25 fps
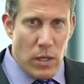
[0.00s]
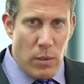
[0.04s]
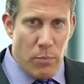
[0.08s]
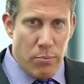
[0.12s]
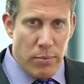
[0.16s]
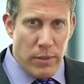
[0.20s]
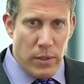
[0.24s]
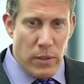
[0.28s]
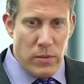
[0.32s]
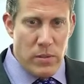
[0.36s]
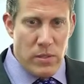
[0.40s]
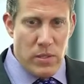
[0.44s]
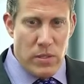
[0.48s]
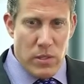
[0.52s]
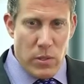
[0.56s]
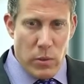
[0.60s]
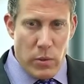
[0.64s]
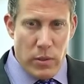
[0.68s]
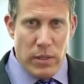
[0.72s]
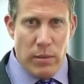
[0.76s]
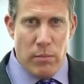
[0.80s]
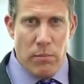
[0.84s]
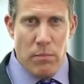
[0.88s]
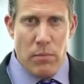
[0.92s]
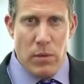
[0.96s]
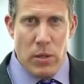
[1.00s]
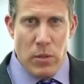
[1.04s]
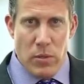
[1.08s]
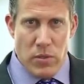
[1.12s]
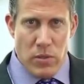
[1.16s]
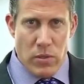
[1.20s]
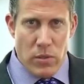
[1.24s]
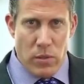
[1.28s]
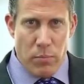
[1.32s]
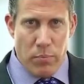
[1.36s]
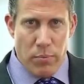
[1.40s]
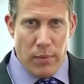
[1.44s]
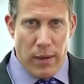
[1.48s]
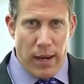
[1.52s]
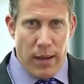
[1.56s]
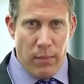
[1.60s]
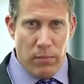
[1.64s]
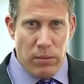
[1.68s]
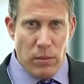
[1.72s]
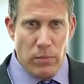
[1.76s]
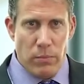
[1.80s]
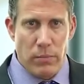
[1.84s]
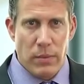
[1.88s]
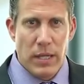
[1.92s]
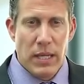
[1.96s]
approach to an emotional
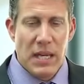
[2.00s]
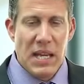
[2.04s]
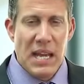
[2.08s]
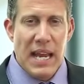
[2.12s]
problem.